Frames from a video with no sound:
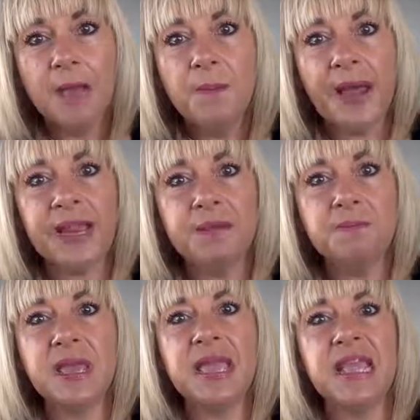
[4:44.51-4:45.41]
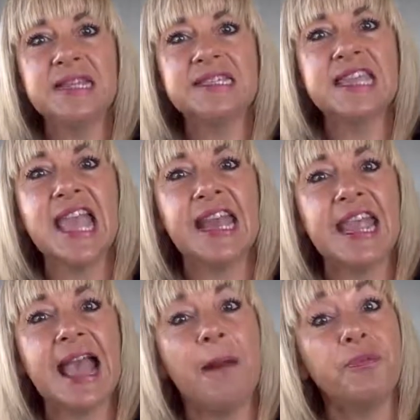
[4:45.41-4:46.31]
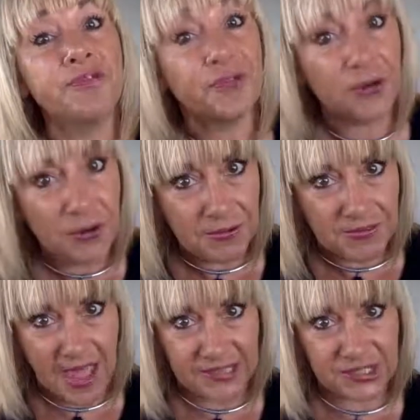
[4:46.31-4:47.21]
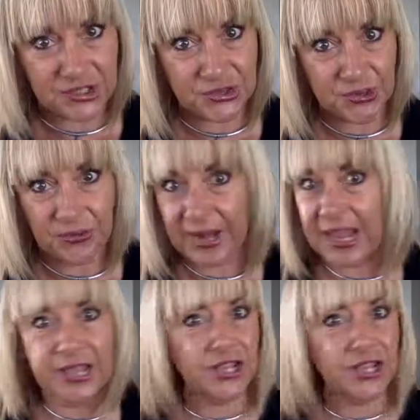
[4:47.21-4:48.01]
but it means getting up through that story.